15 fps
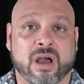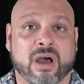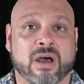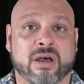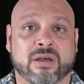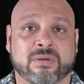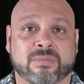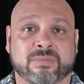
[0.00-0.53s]

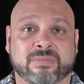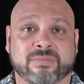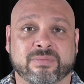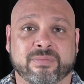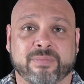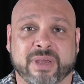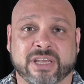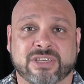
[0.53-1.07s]
4.0
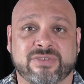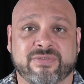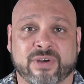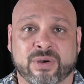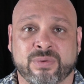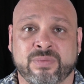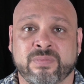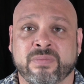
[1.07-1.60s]
based
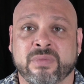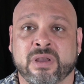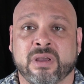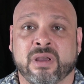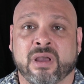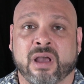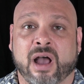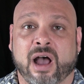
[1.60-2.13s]
phone
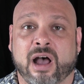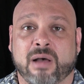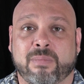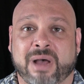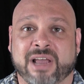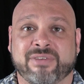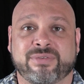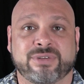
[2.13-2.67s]

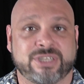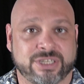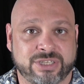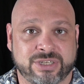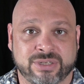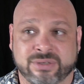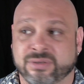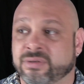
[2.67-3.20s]
by
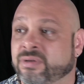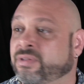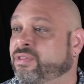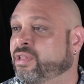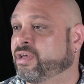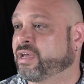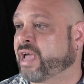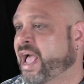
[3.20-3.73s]
Fujitsu.
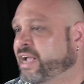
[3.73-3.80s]
The